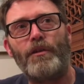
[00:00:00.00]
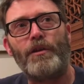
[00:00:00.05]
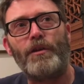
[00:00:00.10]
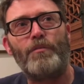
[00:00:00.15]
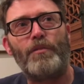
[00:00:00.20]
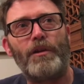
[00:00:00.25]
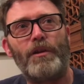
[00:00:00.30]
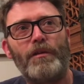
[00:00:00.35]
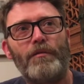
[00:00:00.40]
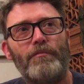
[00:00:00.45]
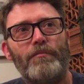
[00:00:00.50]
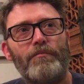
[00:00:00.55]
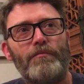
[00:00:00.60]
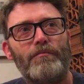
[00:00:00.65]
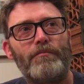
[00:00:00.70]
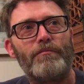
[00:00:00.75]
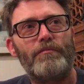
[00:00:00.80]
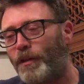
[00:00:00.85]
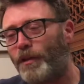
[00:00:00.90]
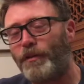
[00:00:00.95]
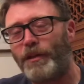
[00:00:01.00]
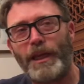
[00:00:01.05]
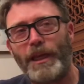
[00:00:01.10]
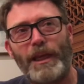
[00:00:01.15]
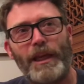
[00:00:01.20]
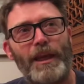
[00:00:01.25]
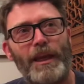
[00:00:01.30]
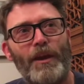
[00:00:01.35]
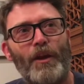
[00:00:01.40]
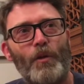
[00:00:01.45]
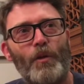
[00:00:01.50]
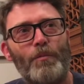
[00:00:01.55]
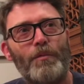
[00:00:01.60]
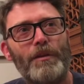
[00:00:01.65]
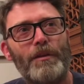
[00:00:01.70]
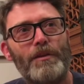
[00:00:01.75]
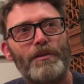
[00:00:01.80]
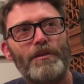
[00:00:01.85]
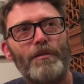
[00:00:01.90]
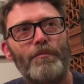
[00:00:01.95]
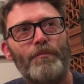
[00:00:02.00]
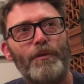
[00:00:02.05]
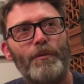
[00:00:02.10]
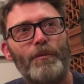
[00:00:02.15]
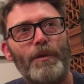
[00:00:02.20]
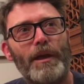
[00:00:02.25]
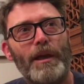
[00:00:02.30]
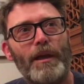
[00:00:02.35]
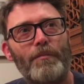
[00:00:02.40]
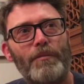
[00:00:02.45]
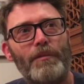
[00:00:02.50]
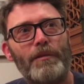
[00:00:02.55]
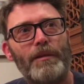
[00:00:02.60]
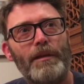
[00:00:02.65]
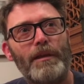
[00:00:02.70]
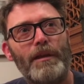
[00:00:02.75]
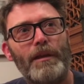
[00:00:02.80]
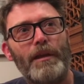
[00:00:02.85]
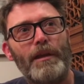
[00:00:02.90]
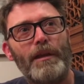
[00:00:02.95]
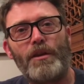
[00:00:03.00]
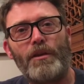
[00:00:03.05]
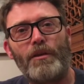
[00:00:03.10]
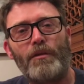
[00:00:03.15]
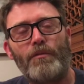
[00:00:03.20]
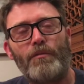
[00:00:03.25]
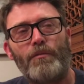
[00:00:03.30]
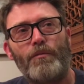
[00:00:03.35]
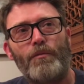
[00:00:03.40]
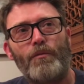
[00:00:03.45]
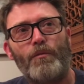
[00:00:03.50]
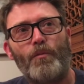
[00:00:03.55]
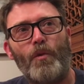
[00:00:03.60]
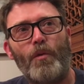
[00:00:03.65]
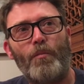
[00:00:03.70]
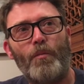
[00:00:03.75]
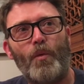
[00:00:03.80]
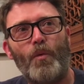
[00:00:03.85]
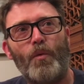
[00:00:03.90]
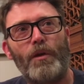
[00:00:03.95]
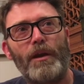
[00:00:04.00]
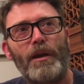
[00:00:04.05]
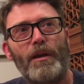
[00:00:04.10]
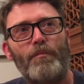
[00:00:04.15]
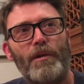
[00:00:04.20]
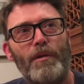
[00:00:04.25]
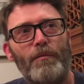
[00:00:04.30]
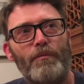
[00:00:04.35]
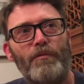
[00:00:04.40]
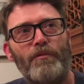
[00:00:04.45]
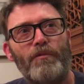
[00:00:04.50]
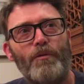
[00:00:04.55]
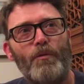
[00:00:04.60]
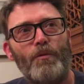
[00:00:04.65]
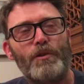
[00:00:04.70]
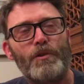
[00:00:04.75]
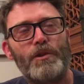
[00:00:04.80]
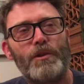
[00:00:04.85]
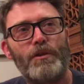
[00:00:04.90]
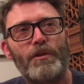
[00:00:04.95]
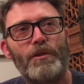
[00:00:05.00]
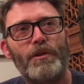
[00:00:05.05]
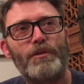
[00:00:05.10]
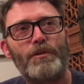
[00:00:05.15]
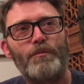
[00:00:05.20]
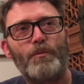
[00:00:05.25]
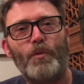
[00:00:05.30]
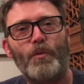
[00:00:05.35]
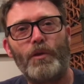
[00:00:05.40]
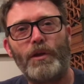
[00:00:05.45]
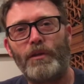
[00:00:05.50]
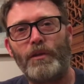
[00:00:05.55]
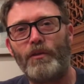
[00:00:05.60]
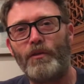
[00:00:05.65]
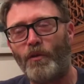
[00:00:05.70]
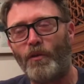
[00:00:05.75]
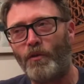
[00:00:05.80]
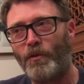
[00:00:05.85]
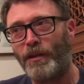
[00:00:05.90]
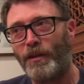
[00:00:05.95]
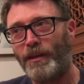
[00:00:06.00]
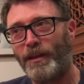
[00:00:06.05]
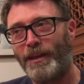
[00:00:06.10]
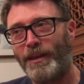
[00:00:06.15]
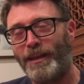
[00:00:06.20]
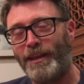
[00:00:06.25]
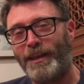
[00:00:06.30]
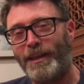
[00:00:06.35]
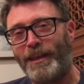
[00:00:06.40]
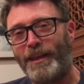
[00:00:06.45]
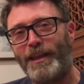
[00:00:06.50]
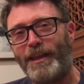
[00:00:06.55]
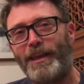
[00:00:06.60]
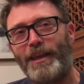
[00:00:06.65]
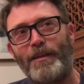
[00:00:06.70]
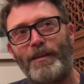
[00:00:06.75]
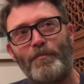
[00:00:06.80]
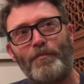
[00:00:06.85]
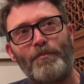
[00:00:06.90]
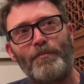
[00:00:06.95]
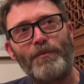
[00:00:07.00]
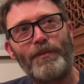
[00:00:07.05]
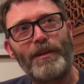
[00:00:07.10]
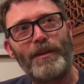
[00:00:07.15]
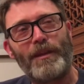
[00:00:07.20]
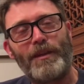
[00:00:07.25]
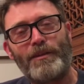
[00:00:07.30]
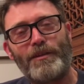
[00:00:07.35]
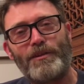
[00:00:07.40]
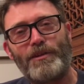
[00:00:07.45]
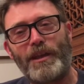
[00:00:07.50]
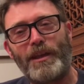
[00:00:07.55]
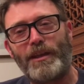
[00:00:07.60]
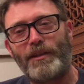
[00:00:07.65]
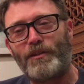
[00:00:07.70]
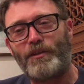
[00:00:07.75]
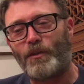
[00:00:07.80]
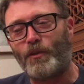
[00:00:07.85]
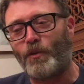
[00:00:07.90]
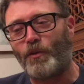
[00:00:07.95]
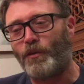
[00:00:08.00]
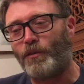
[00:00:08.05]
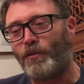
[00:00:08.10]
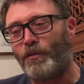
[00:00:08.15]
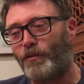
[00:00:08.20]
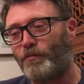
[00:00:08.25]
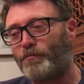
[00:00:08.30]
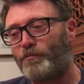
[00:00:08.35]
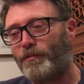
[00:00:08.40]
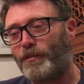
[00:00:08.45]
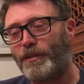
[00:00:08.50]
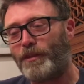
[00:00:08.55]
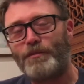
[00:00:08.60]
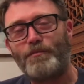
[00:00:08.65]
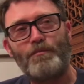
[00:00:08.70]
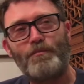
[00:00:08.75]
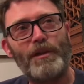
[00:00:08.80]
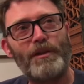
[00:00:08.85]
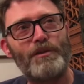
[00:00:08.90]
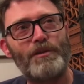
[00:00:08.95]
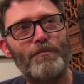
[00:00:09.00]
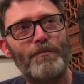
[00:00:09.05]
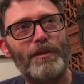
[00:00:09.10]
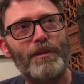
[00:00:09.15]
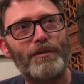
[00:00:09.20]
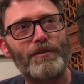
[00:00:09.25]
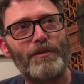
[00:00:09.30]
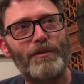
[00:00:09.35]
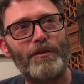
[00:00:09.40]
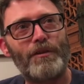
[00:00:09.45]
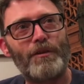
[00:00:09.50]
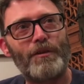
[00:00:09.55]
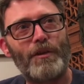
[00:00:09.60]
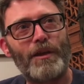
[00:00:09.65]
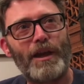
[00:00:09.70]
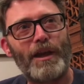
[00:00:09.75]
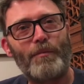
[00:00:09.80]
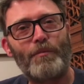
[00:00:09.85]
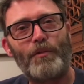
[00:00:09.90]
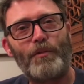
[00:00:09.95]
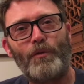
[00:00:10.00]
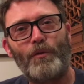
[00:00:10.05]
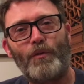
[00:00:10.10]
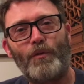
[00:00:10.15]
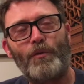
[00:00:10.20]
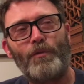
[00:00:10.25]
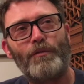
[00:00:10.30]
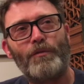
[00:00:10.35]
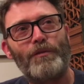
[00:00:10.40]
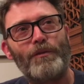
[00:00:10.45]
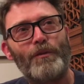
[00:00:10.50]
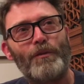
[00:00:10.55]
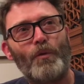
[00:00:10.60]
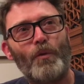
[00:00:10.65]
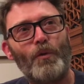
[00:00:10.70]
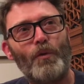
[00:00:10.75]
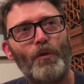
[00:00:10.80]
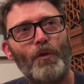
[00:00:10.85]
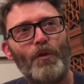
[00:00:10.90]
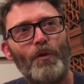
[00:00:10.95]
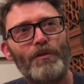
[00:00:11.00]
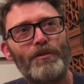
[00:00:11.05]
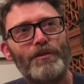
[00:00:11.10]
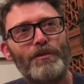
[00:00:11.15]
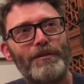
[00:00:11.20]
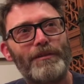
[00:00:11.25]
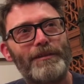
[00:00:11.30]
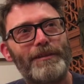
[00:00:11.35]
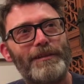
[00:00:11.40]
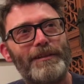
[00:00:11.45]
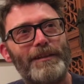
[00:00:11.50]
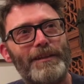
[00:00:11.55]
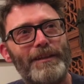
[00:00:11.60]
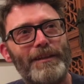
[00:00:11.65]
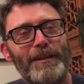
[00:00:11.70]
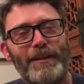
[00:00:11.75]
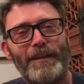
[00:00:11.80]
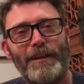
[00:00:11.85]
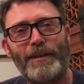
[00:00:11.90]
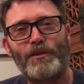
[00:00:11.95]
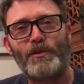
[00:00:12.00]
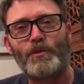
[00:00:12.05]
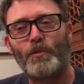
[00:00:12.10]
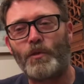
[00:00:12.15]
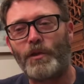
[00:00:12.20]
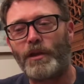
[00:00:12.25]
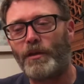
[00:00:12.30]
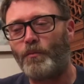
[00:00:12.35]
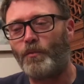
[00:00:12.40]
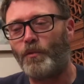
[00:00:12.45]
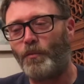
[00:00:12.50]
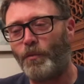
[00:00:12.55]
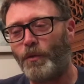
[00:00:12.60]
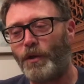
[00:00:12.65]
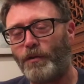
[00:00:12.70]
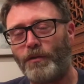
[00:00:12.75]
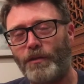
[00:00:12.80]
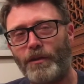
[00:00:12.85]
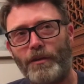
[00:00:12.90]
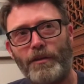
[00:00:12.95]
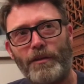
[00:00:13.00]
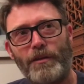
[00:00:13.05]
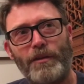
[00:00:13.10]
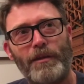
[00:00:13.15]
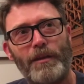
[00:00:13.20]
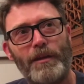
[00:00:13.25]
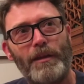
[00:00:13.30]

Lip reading: I'd been probably a year hoping that something would happen. So one morning I remember before church walking the dog, and saying to God, look, this Besom thing's either got to happen or not. Let's sort it out one way or the other.